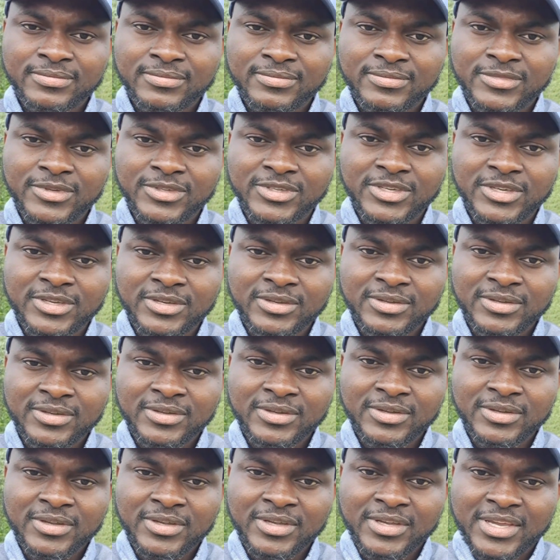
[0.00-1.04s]
You see,
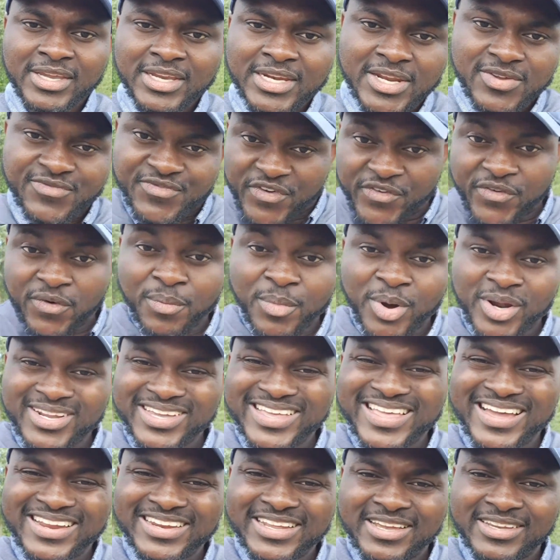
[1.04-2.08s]
they favor more the
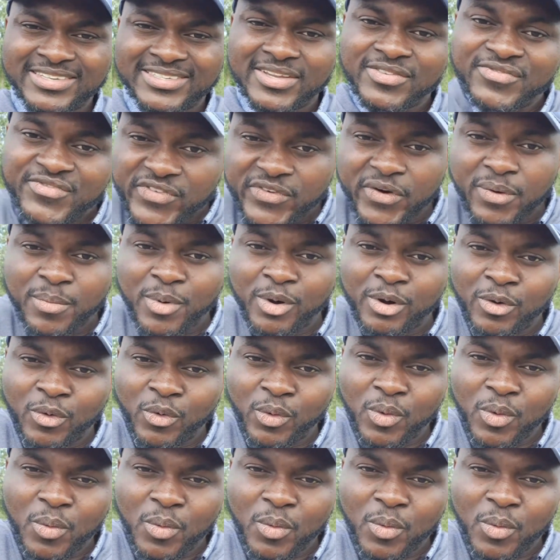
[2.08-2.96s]
Ghanaians. They favor more